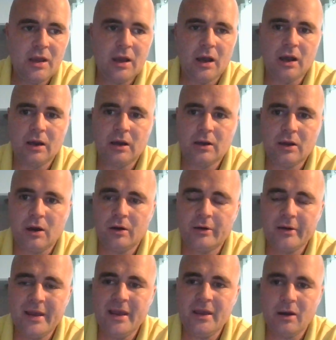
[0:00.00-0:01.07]

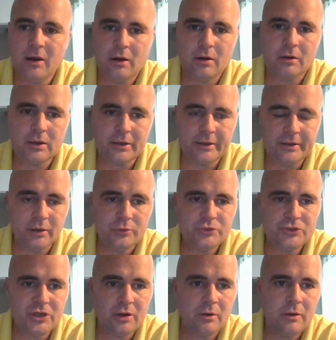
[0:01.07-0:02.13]
kare or
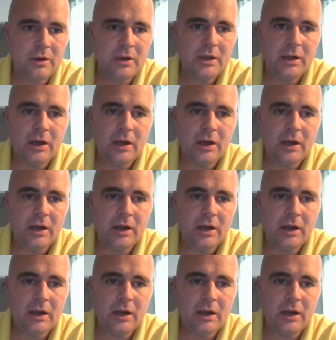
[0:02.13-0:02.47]
kanojo.